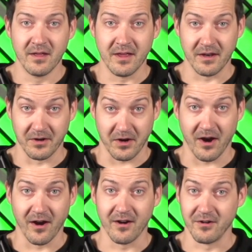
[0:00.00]
in your
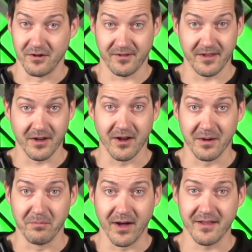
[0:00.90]
car or sitting on
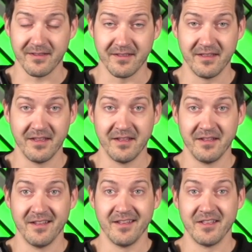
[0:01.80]
a bus,
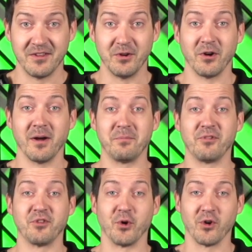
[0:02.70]
you're
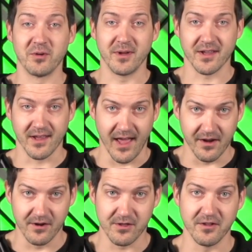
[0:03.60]
absorbing
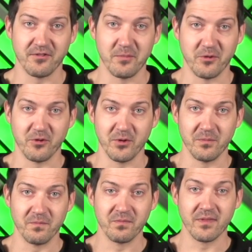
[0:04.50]
energy from the room.